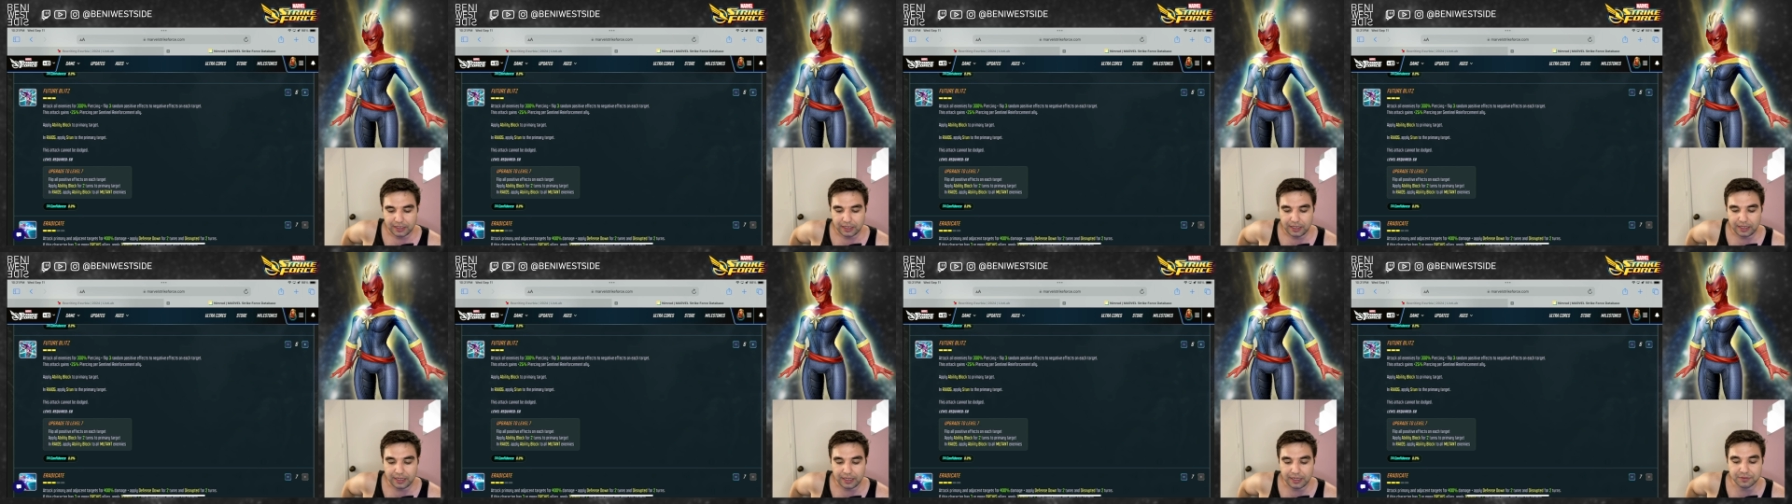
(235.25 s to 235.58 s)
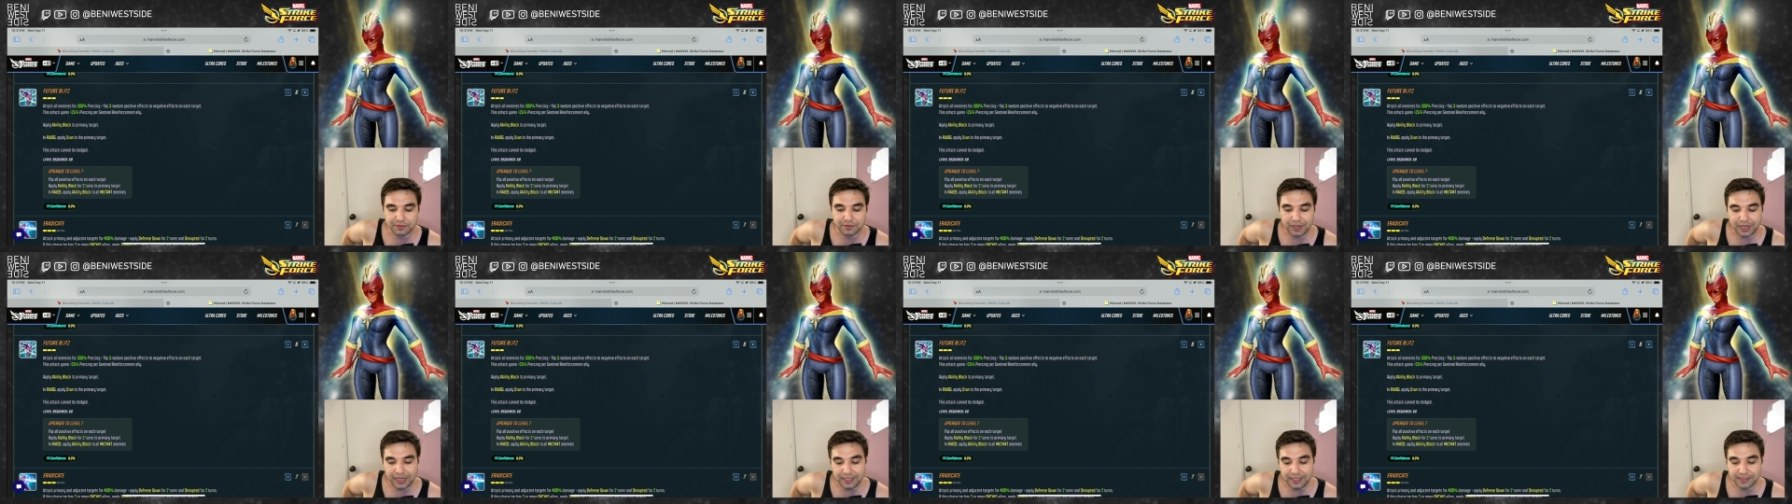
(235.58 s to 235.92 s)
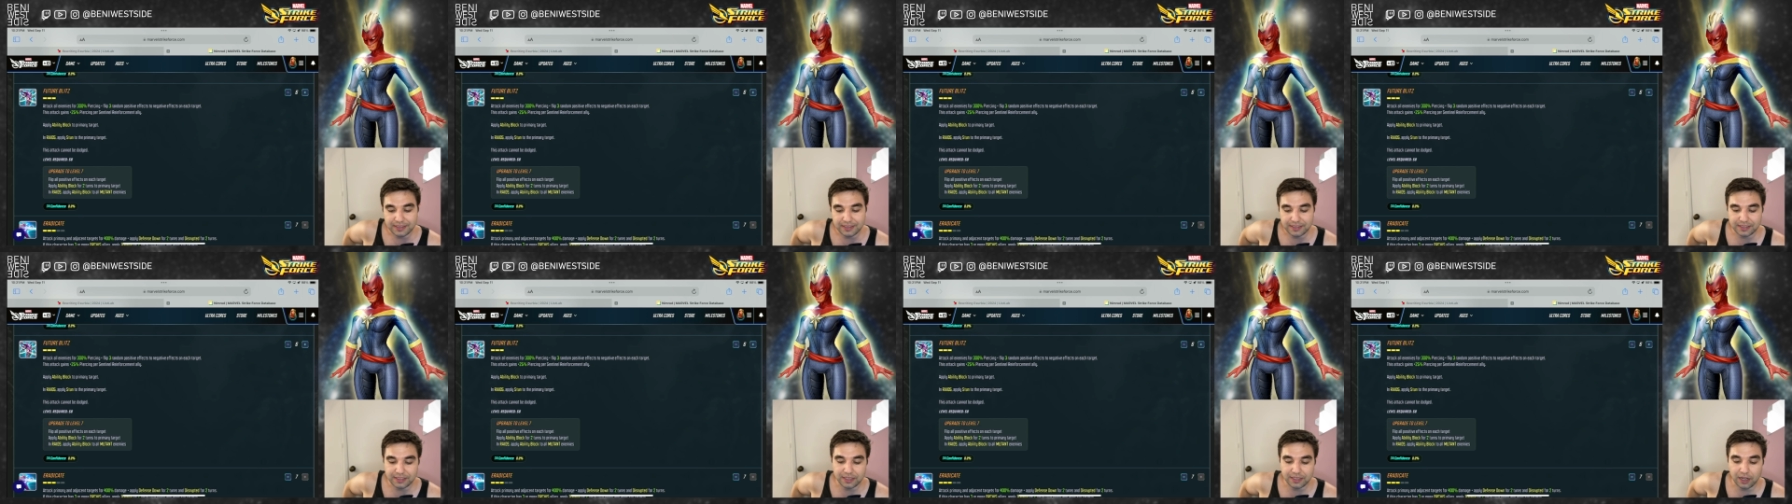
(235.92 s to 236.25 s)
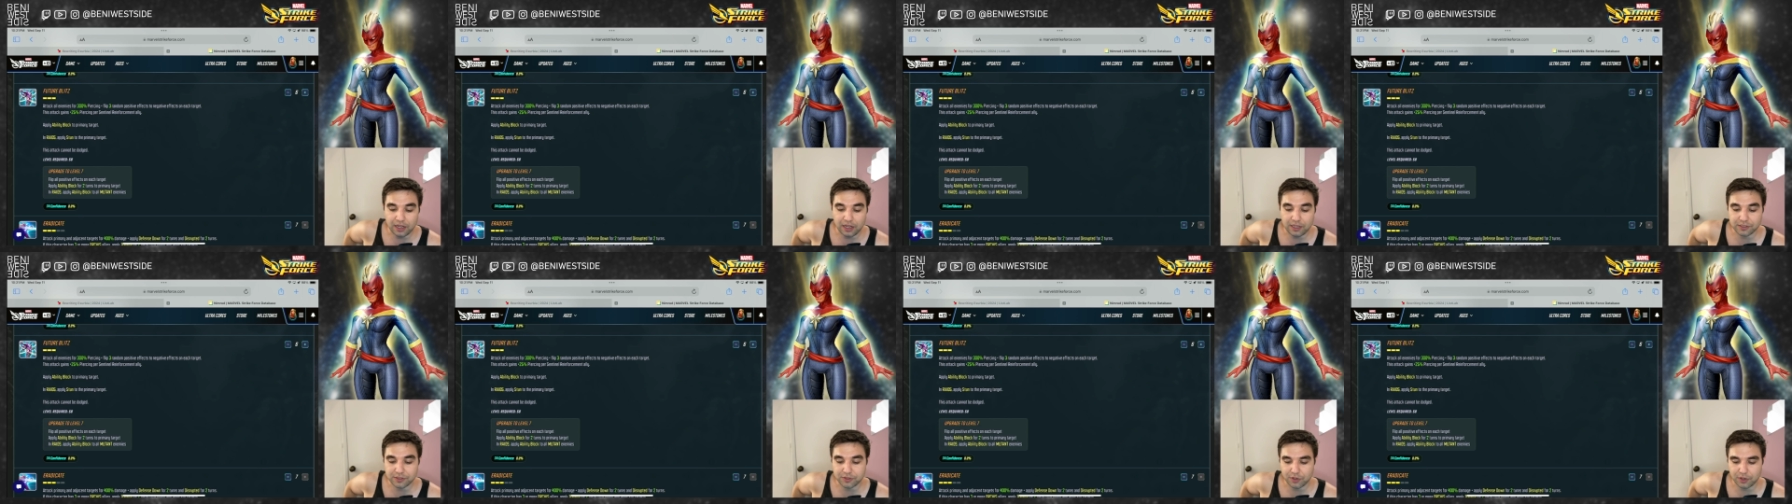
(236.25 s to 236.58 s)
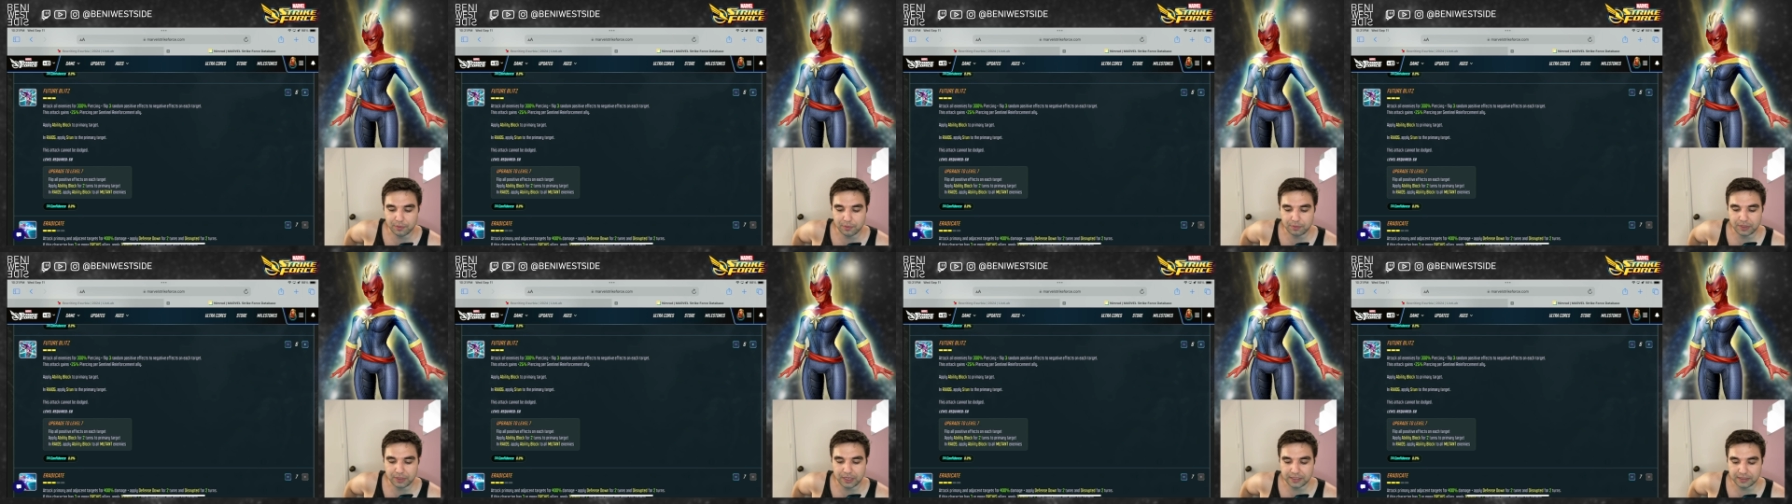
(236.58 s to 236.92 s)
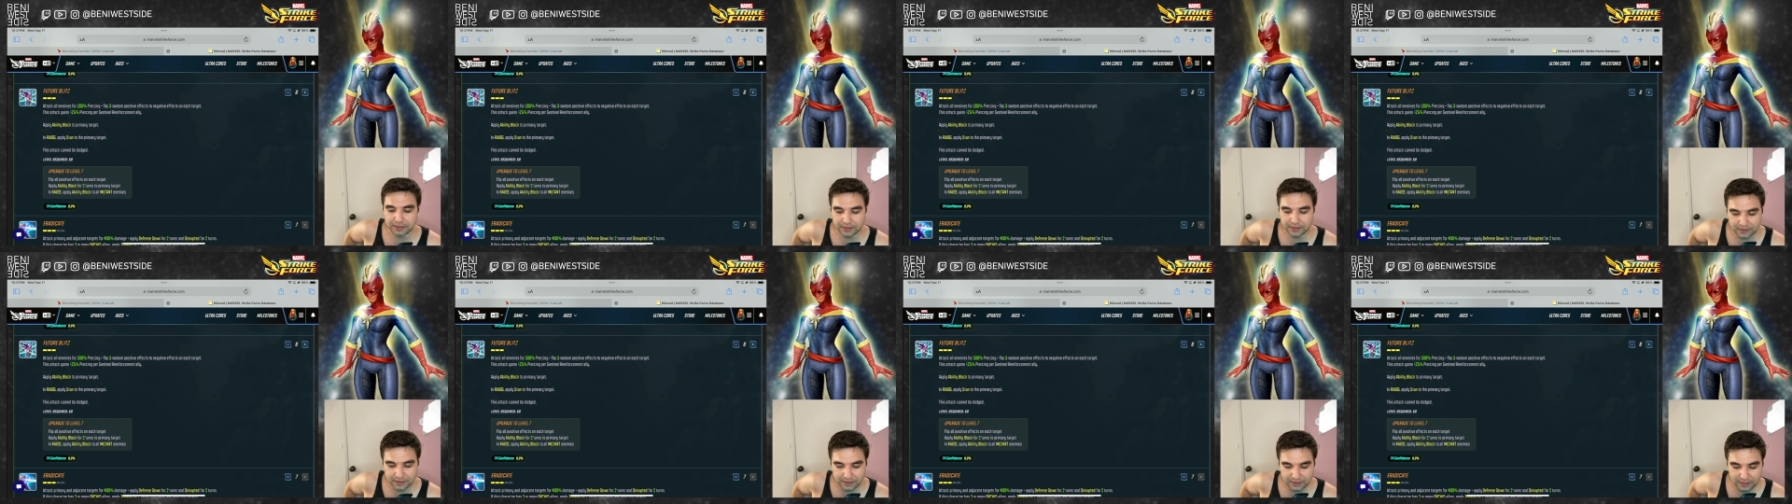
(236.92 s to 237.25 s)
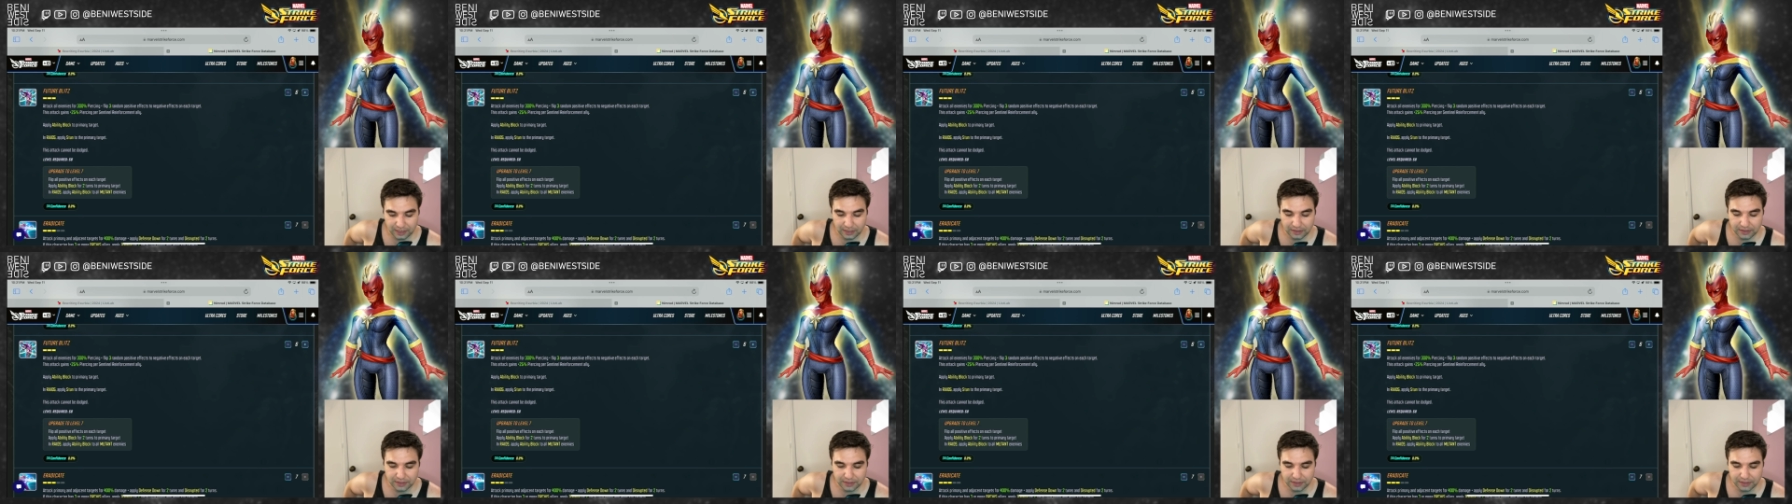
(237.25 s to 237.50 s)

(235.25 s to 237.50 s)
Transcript: In raids, he also applies stun